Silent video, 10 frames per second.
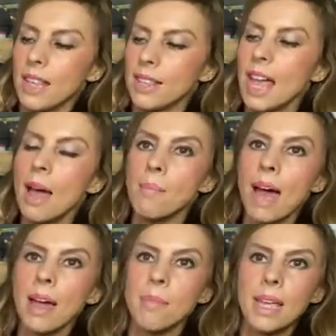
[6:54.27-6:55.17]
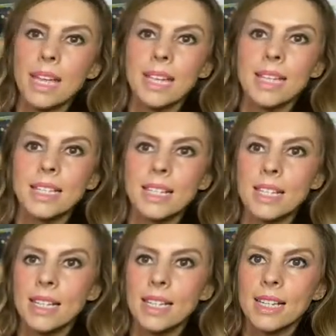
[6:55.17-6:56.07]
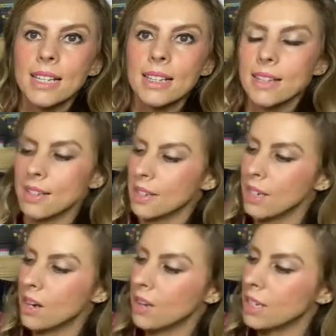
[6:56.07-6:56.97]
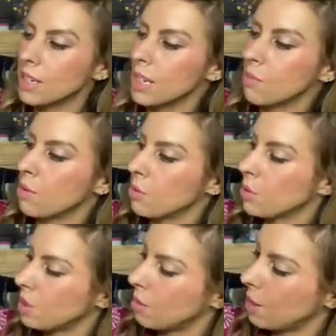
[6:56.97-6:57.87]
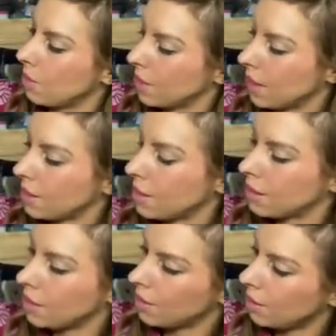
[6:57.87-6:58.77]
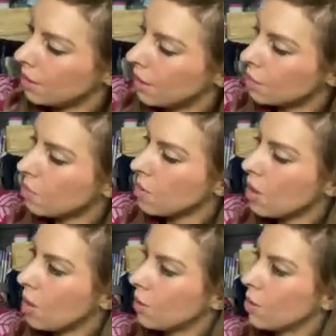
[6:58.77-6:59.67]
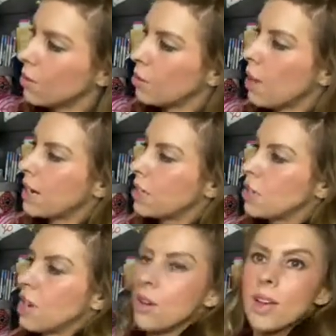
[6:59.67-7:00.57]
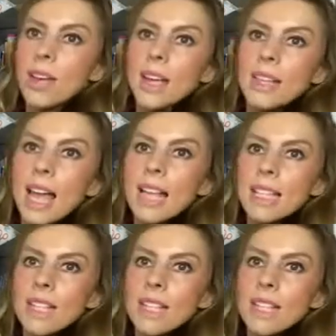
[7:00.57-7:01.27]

that back piece can't see them all too well, can you? It's probably not a good way to show you. That's the